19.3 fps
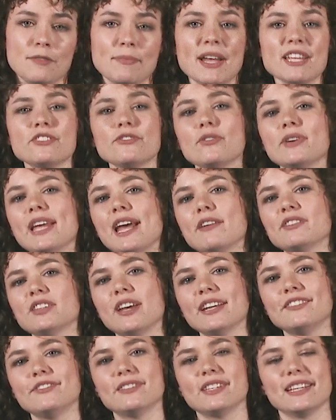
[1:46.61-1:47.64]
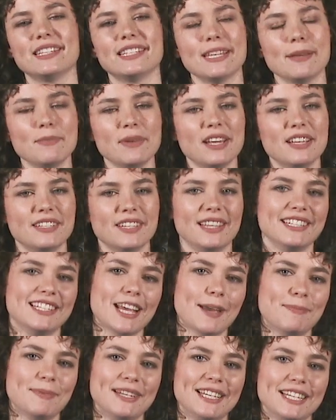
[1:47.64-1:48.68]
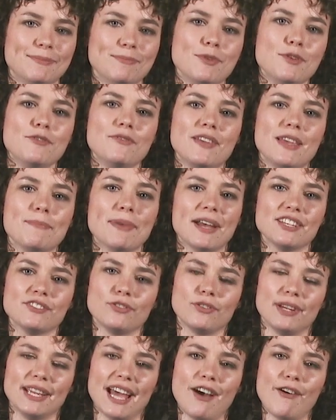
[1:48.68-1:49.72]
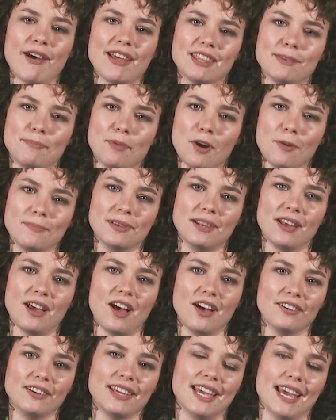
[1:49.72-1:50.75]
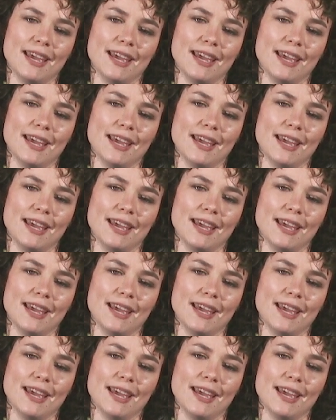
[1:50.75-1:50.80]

Battle Royale titles are similar to the Japanese movie Battle Royale and the popular Hunger